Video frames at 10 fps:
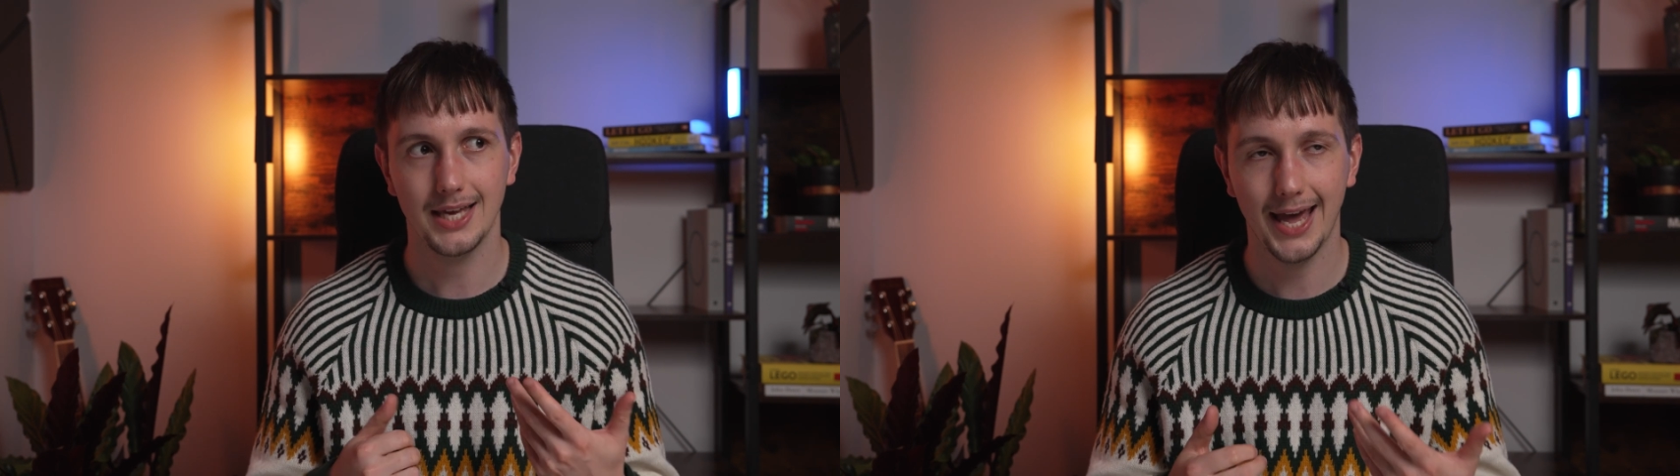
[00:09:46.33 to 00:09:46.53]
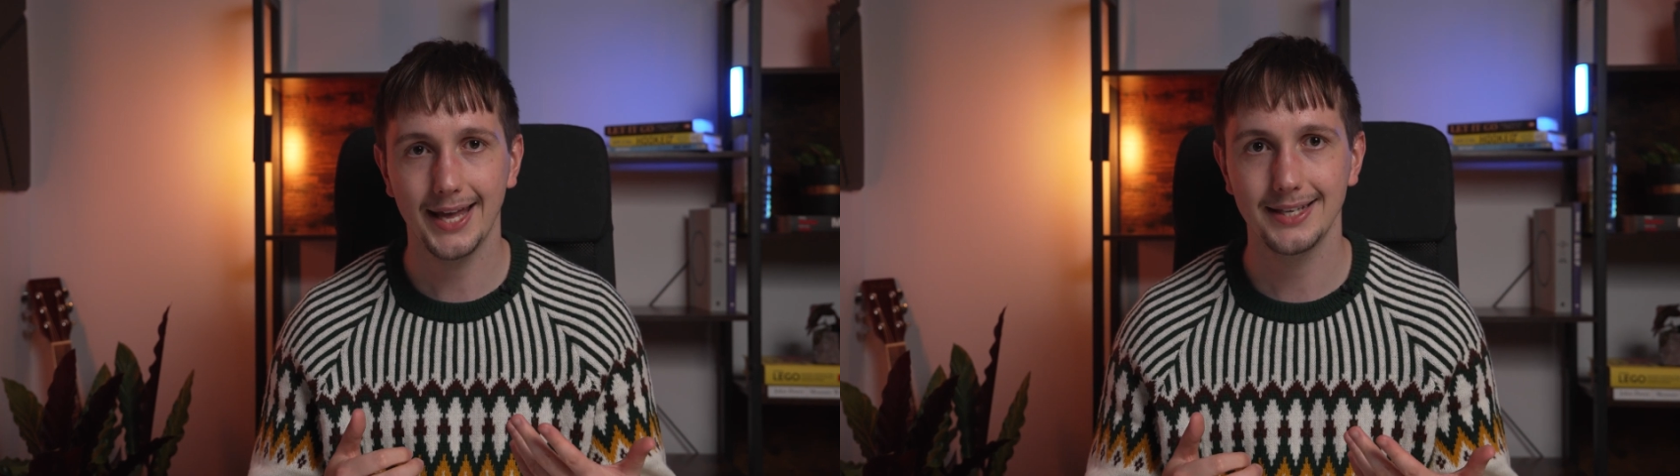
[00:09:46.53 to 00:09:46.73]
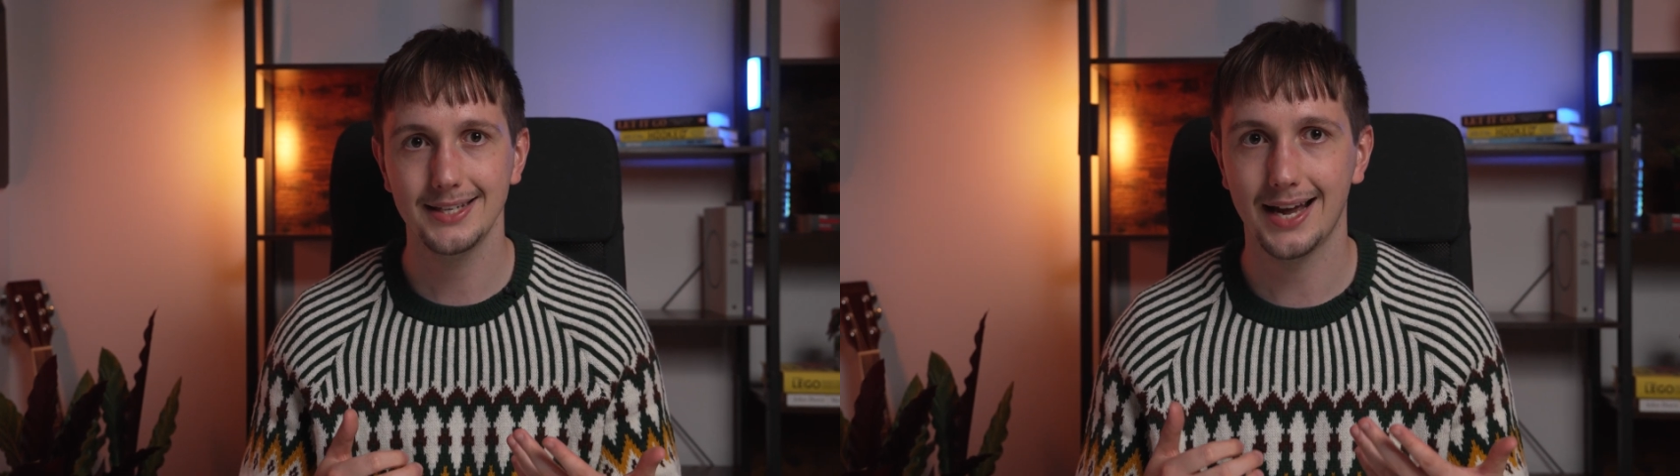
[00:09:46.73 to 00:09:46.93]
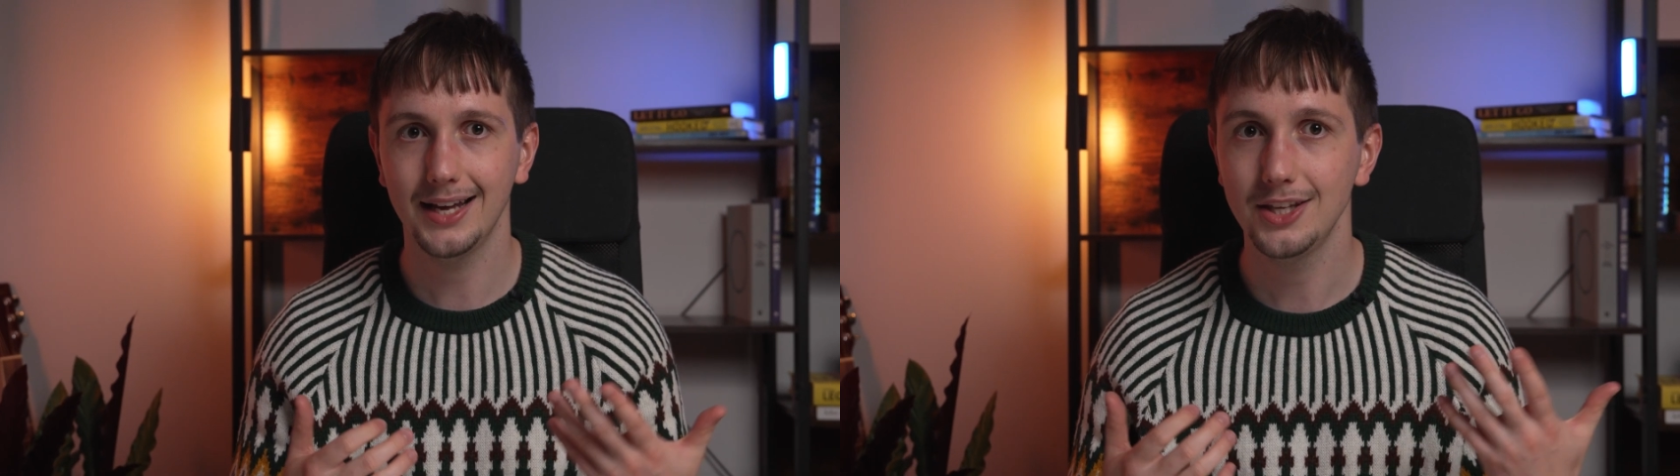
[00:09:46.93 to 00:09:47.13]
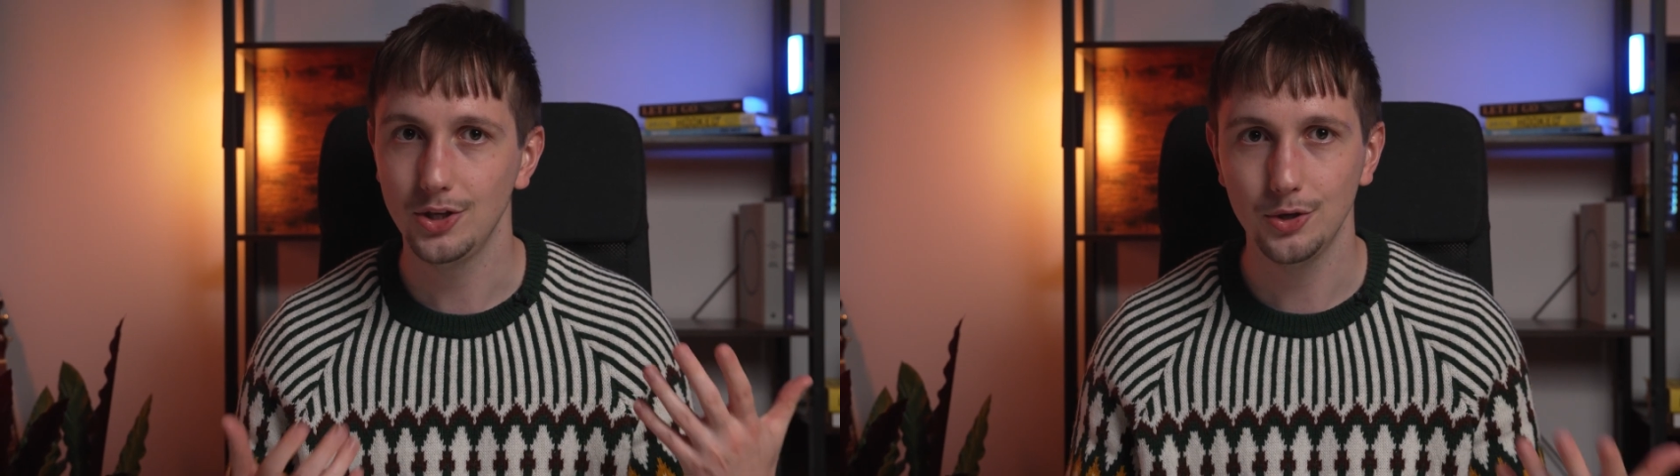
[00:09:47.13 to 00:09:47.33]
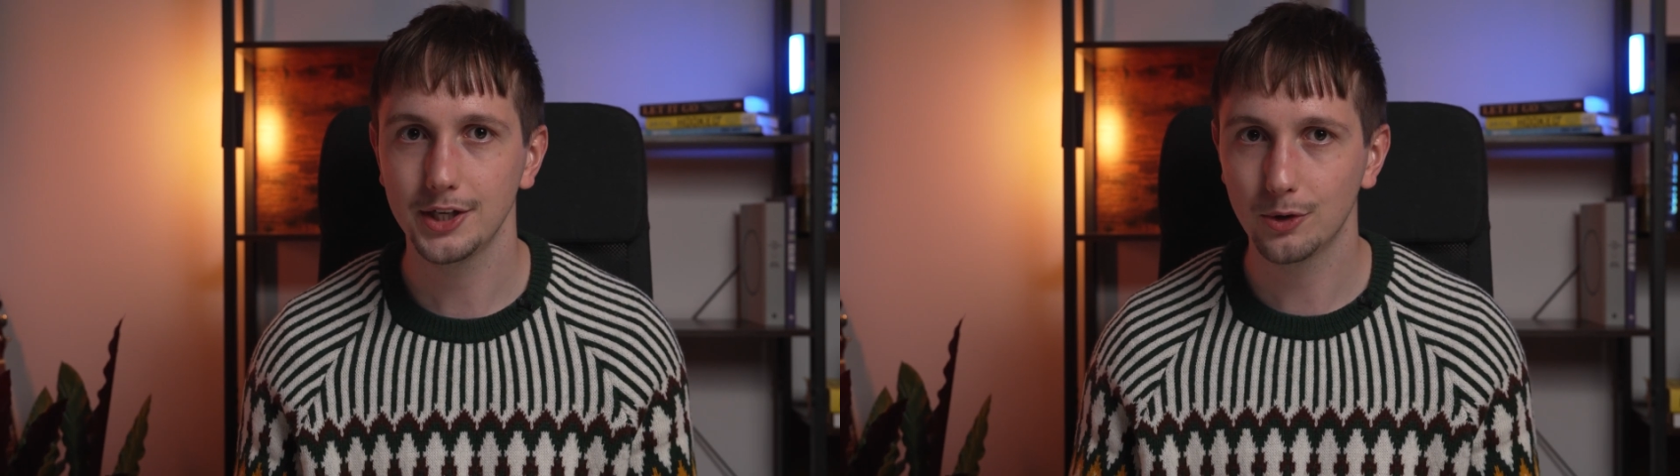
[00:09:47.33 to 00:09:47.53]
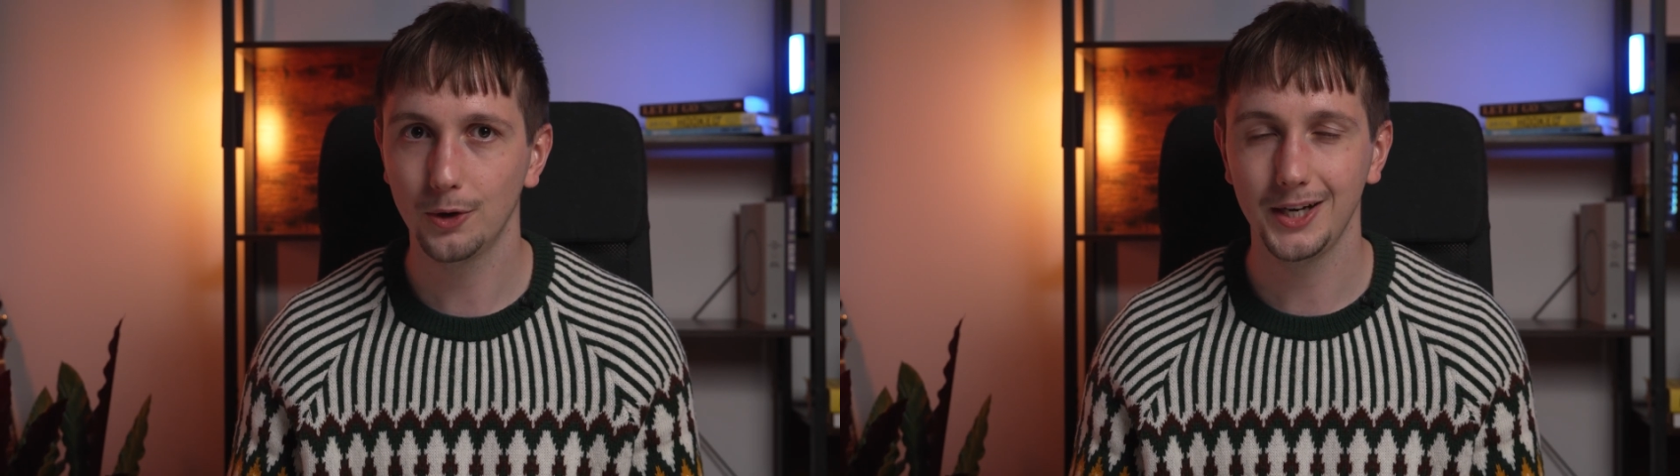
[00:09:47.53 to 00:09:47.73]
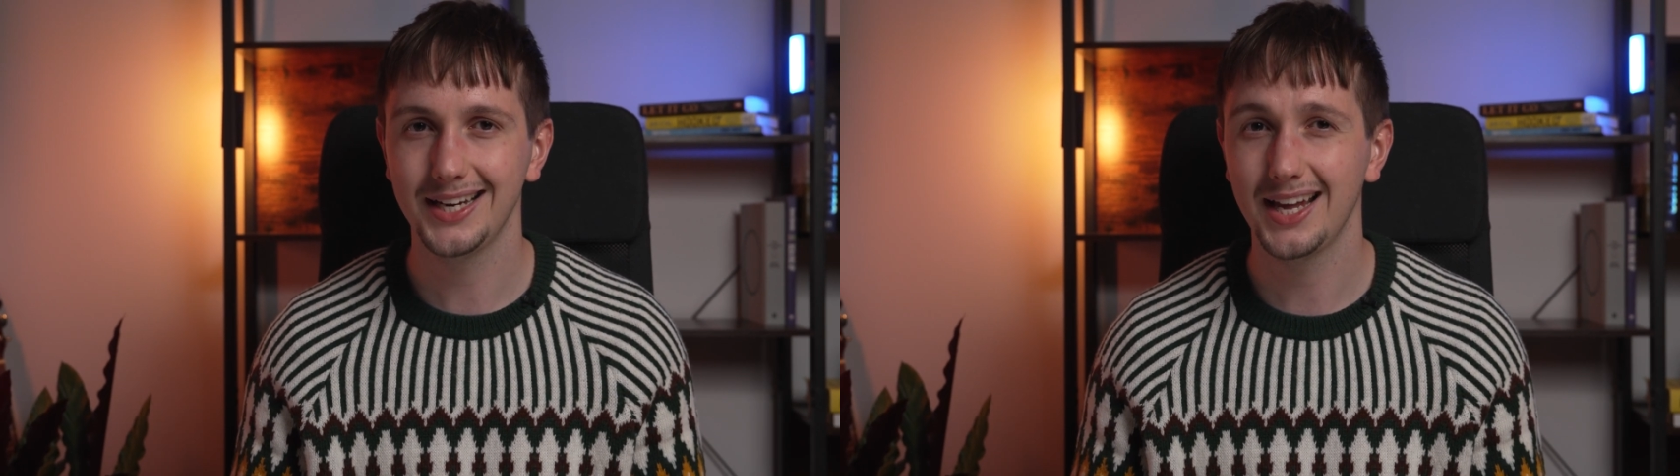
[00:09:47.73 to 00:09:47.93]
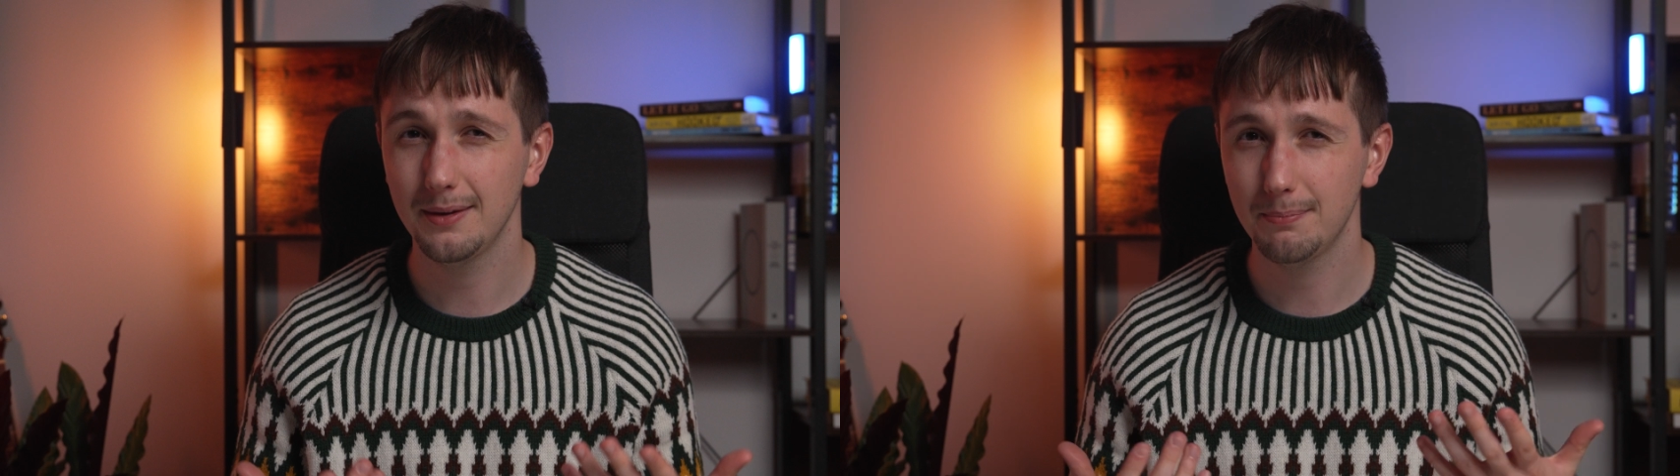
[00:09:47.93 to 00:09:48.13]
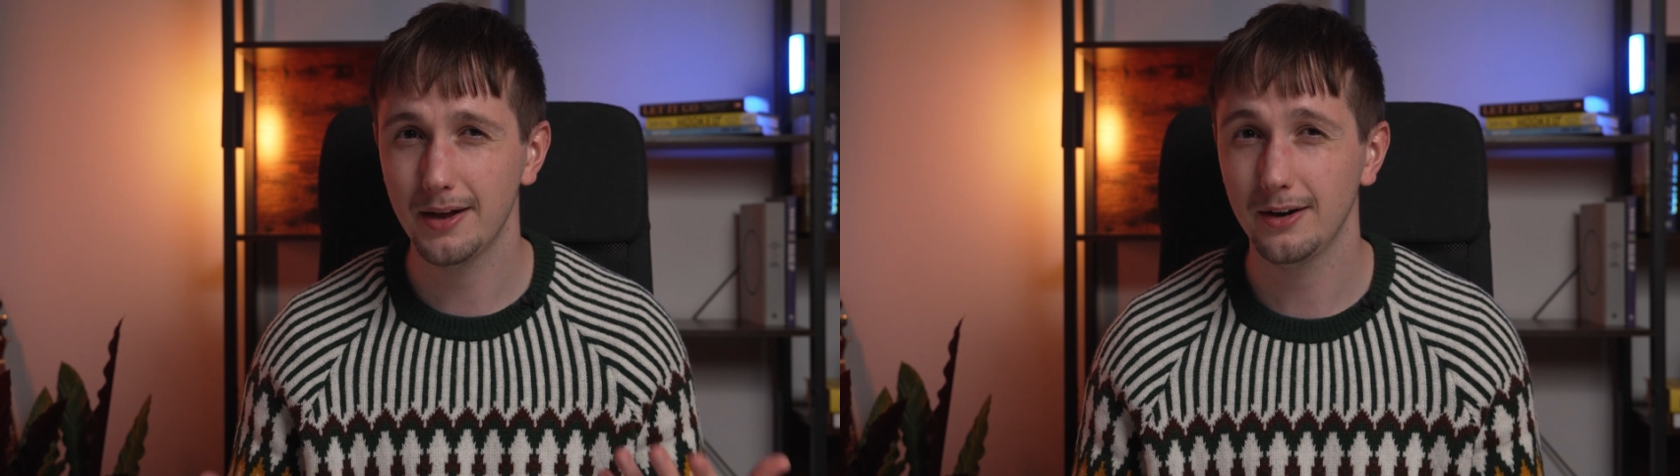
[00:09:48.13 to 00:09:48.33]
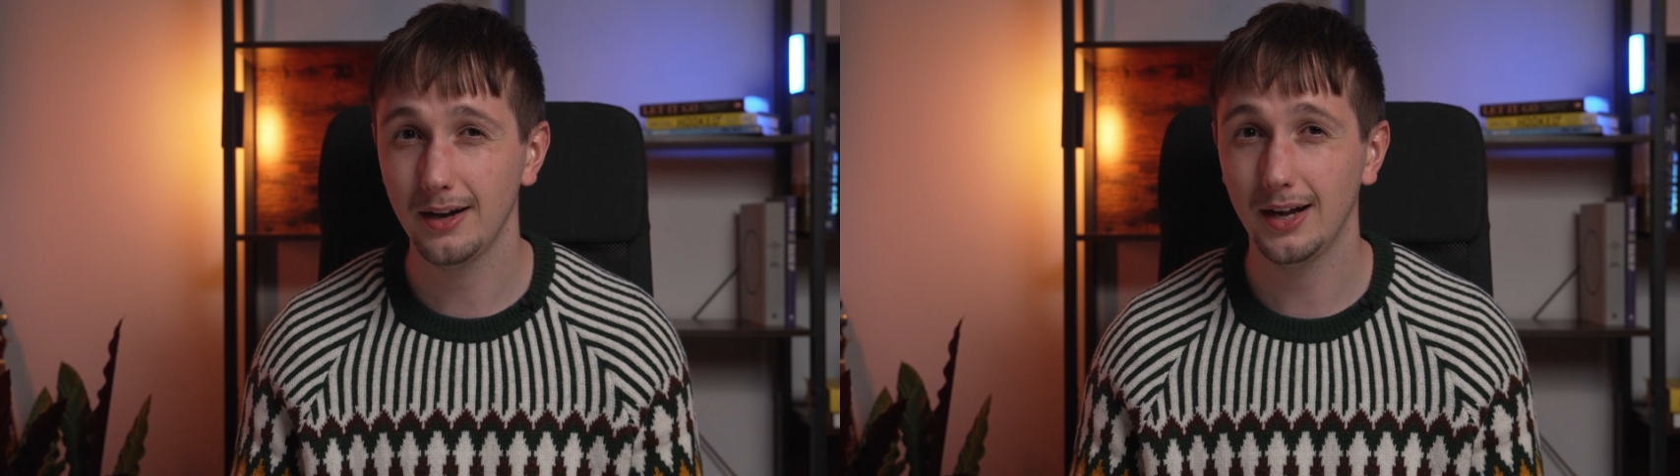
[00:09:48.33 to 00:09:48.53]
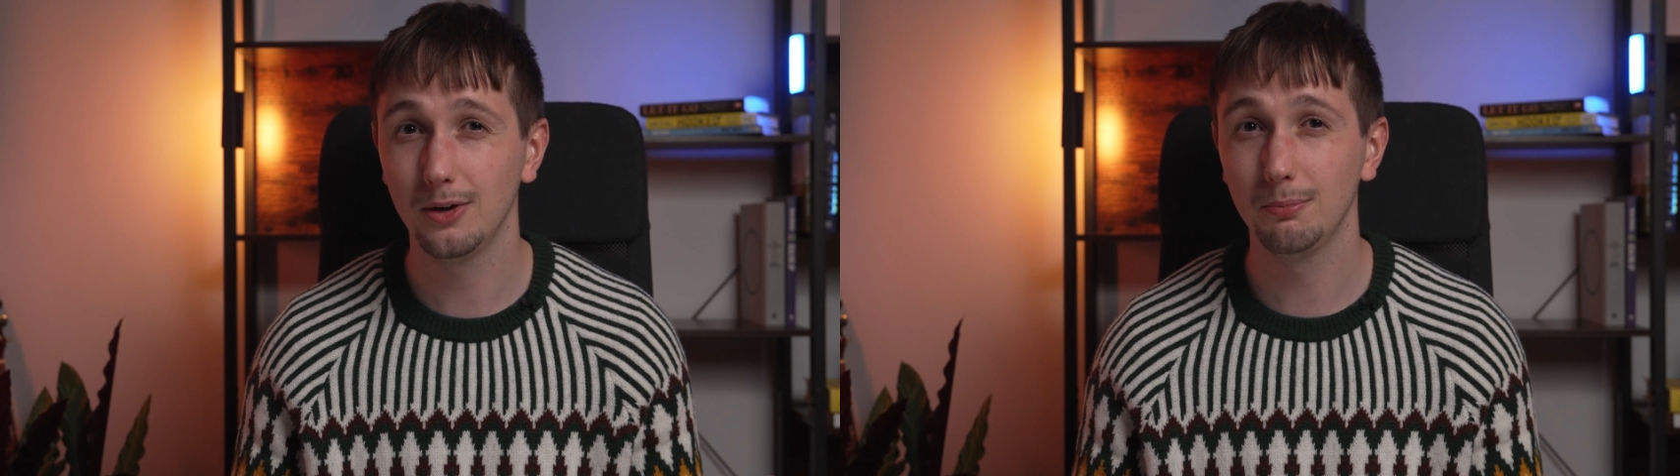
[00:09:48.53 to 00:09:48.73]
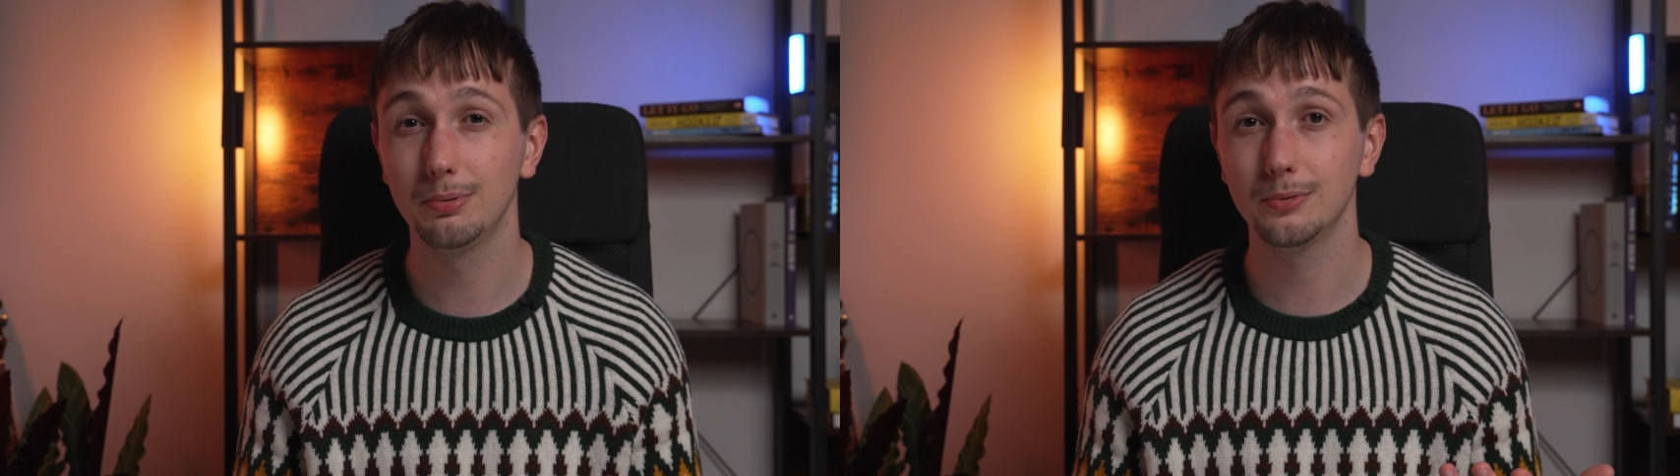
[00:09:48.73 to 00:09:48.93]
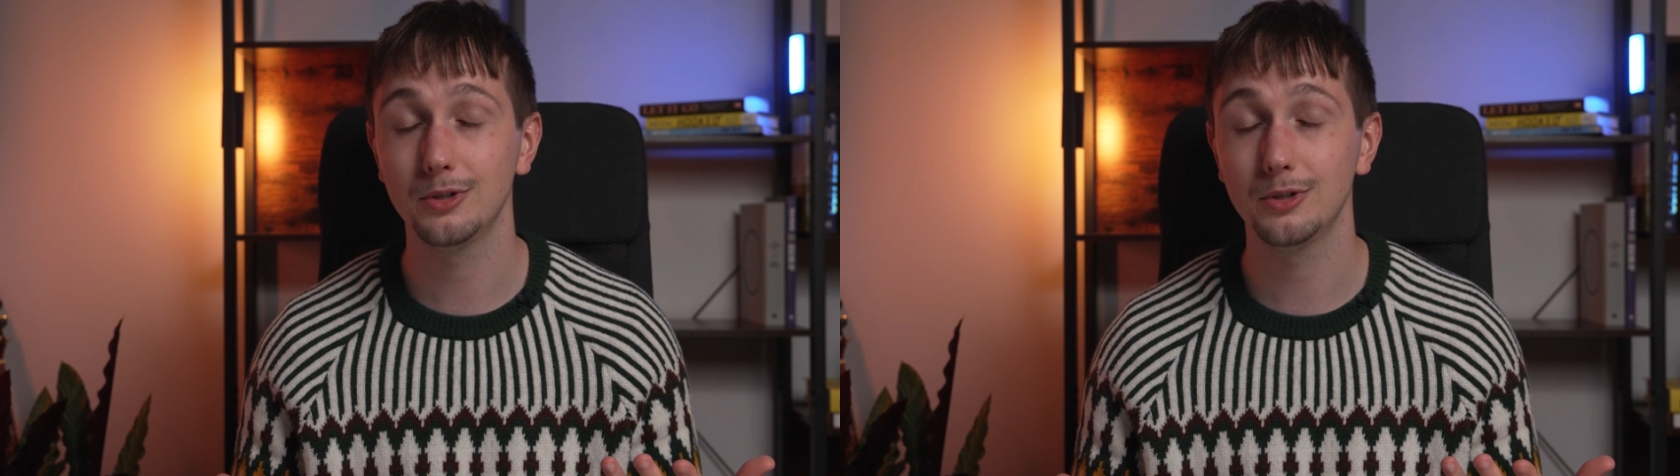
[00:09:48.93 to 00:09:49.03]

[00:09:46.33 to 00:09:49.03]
Can a unicorn like BetterHelp